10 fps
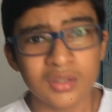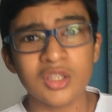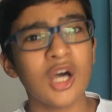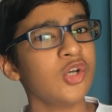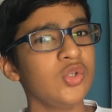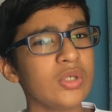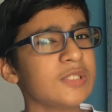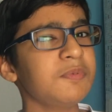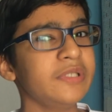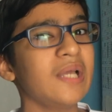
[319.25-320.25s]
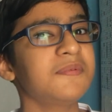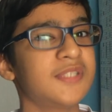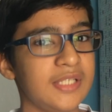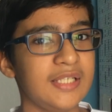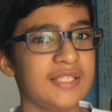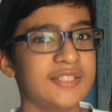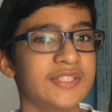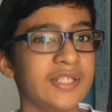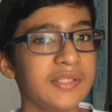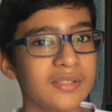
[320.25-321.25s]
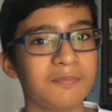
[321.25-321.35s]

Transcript: Now, USB Type-C is still